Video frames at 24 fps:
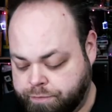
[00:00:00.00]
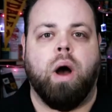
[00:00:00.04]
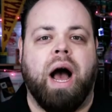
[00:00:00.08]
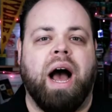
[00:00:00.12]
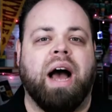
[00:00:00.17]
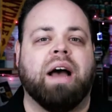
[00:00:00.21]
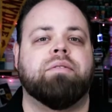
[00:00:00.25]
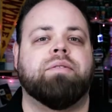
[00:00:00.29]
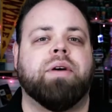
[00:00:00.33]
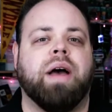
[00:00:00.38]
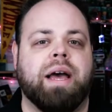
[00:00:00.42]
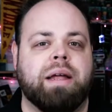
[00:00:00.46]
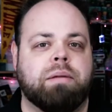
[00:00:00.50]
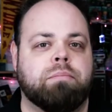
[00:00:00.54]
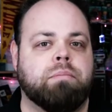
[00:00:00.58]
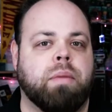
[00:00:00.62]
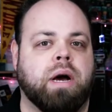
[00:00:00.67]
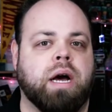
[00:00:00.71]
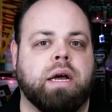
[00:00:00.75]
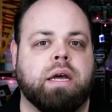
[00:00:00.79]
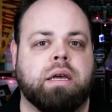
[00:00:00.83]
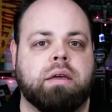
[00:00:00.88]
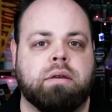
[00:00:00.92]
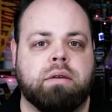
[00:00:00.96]
I've had
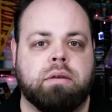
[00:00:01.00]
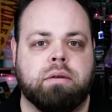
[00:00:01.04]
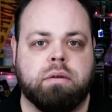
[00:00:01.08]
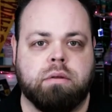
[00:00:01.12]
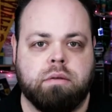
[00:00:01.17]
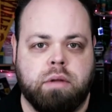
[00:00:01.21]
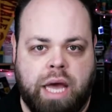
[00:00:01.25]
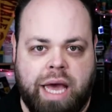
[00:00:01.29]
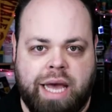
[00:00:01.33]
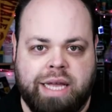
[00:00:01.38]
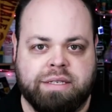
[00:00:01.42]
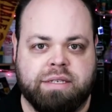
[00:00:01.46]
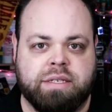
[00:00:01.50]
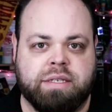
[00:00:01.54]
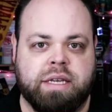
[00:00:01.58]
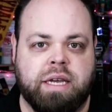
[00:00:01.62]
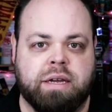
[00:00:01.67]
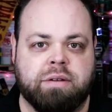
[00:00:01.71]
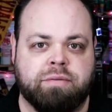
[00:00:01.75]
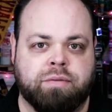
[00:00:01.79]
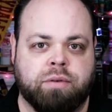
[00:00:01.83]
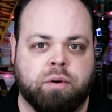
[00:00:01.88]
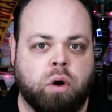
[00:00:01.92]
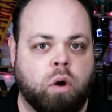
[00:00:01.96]
my
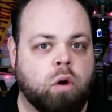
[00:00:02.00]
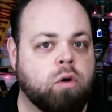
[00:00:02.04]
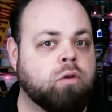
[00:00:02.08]
headset for